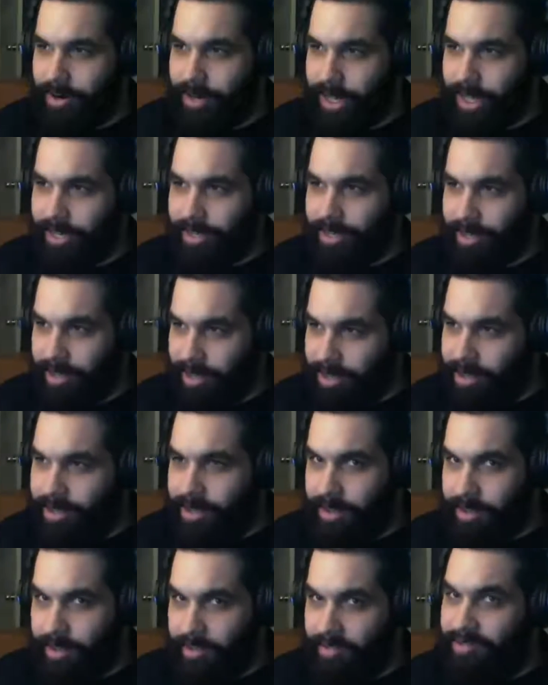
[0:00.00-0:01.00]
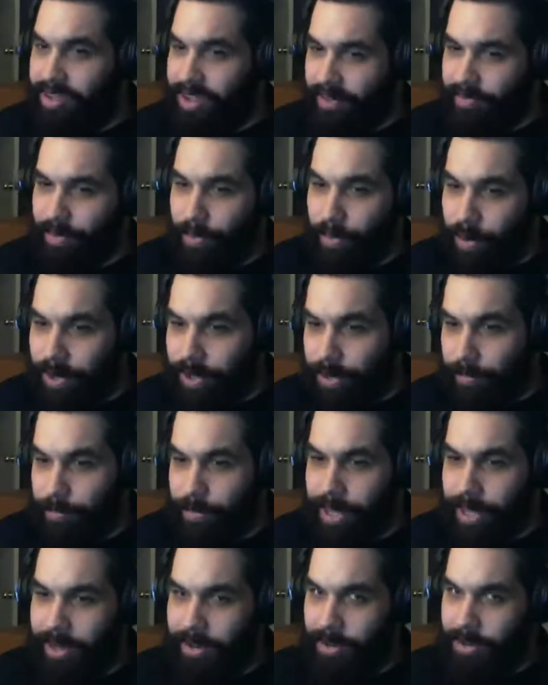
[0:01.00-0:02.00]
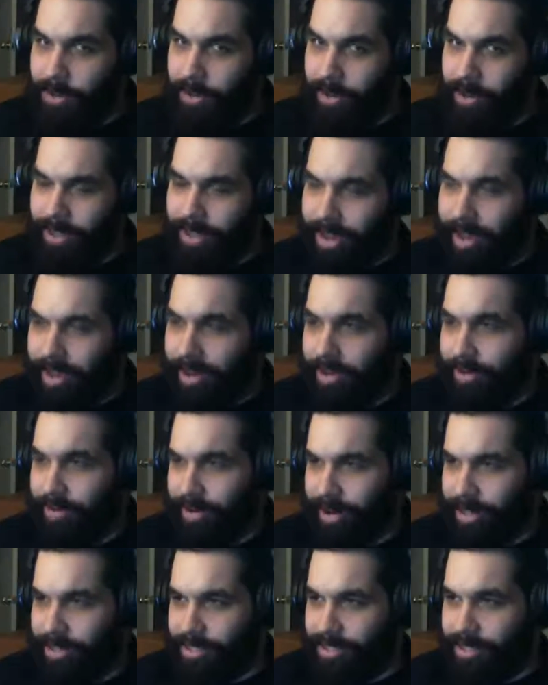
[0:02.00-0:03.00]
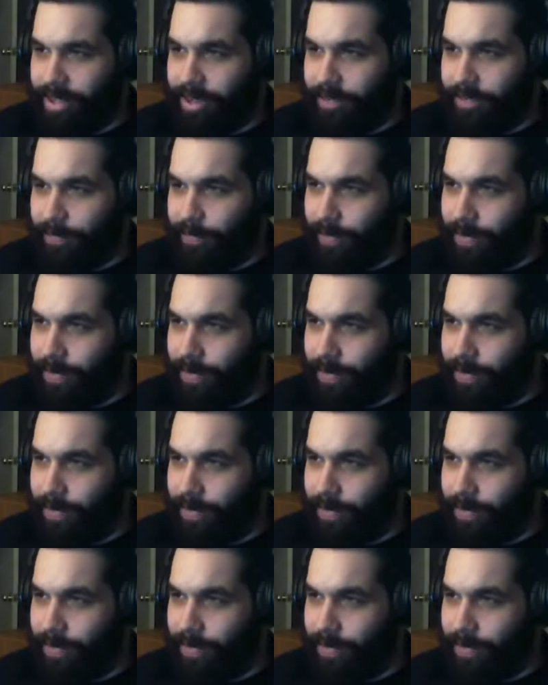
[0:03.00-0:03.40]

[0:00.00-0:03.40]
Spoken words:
like if you want to complain, go look at the higher end stuff.